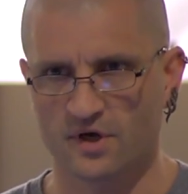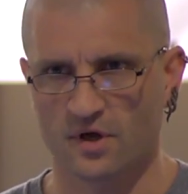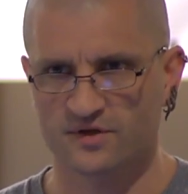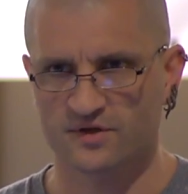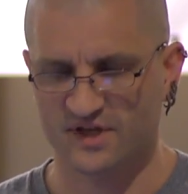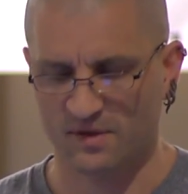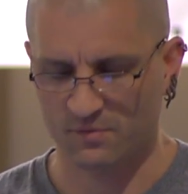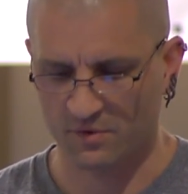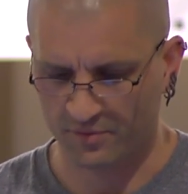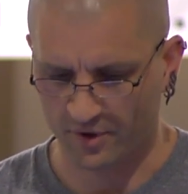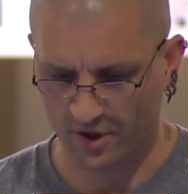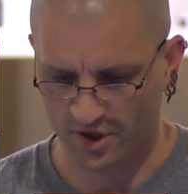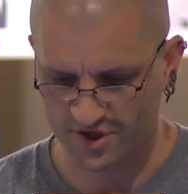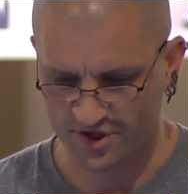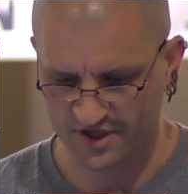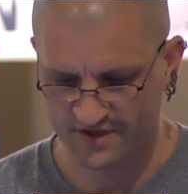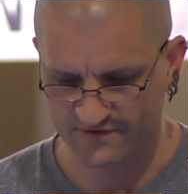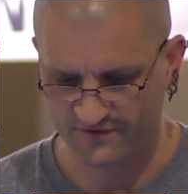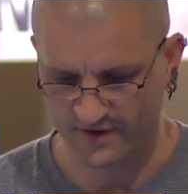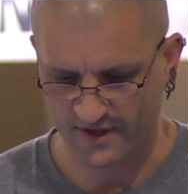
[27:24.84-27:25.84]
some
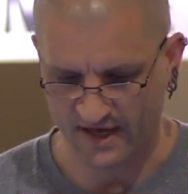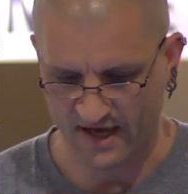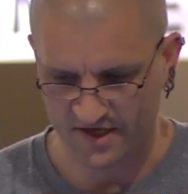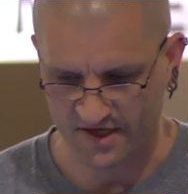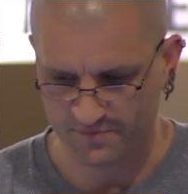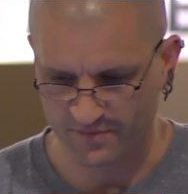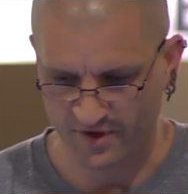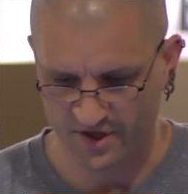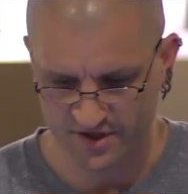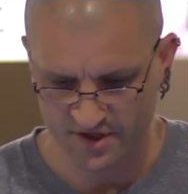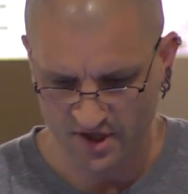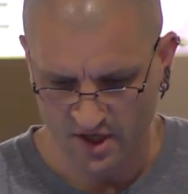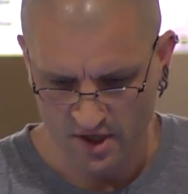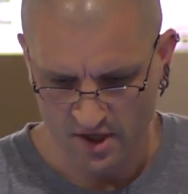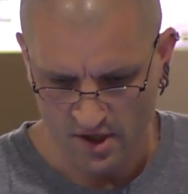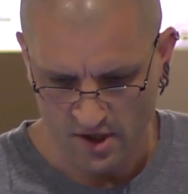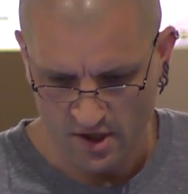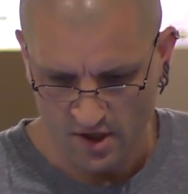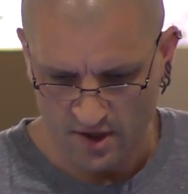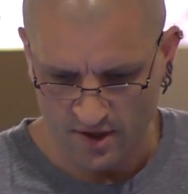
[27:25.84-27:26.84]
apologies for that, but
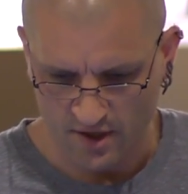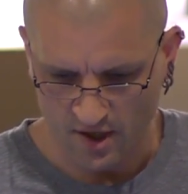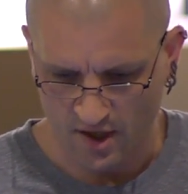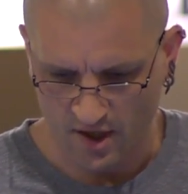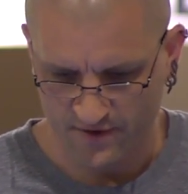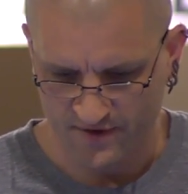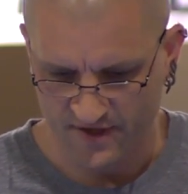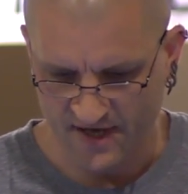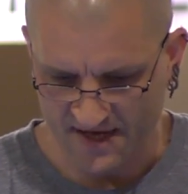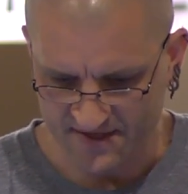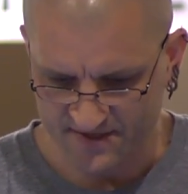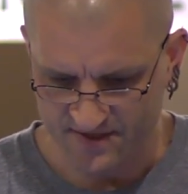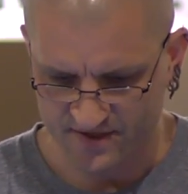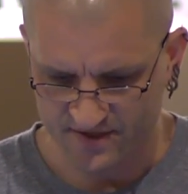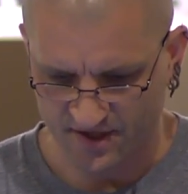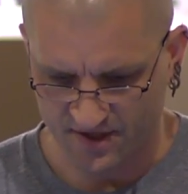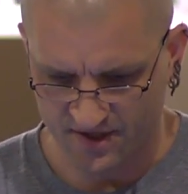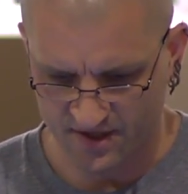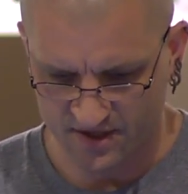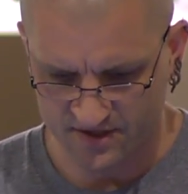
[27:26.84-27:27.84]
the
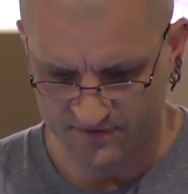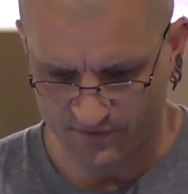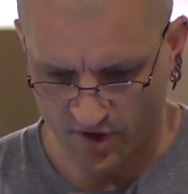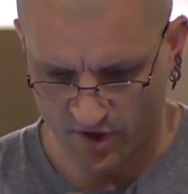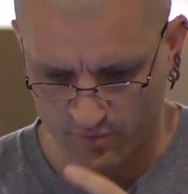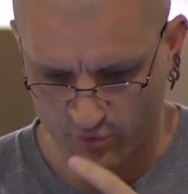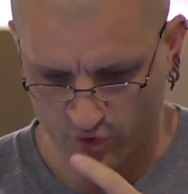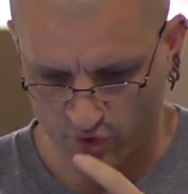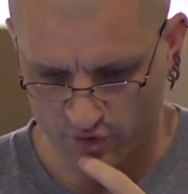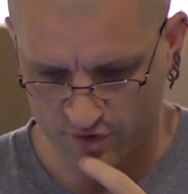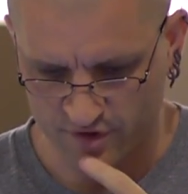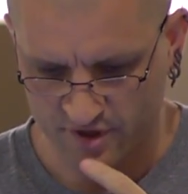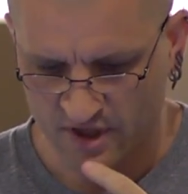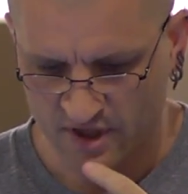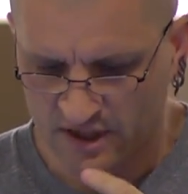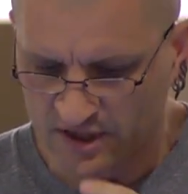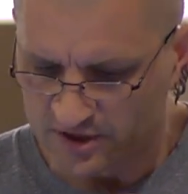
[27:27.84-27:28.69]
essence, I think, is very important.